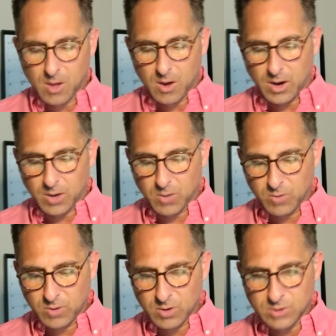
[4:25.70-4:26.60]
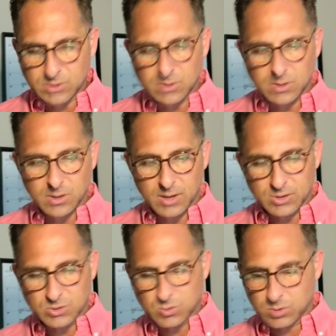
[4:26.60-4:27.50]
All right, moving on to the
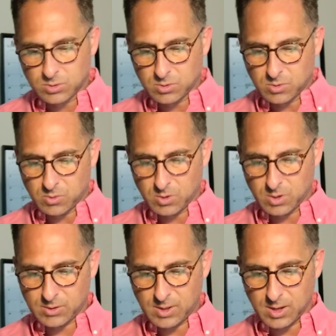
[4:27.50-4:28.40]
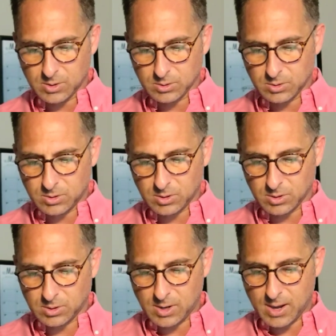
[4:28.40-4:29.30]
next one, we're going to take a
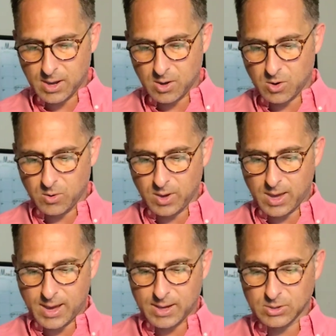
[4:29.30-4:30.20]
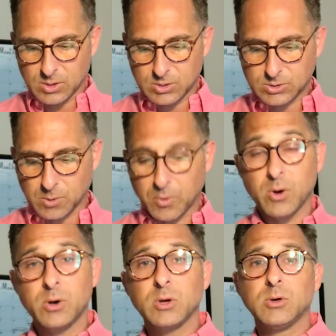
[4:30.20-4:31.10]
look now at
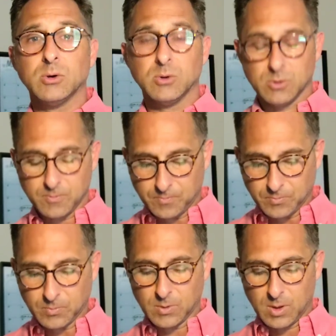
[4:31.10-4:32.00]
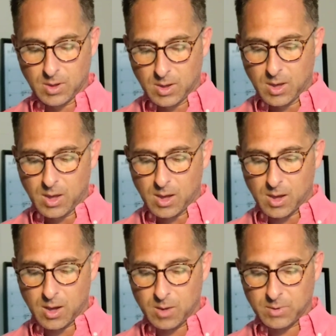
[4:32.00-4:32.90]
selperniku.
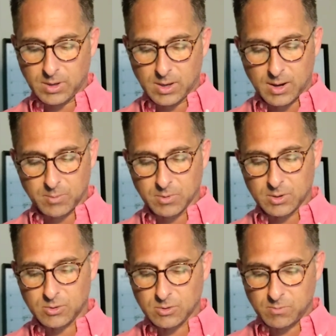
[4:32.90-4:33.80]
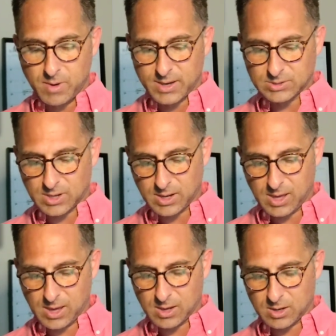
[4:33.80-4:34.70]
Again, I'm going to do the best I
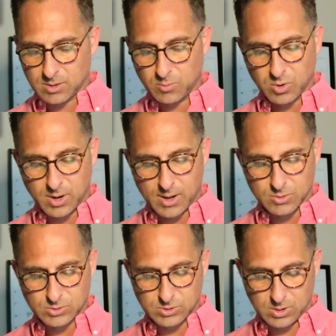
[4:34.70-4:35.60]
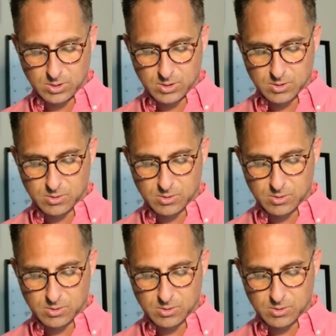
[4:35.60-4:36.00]
can pronouncing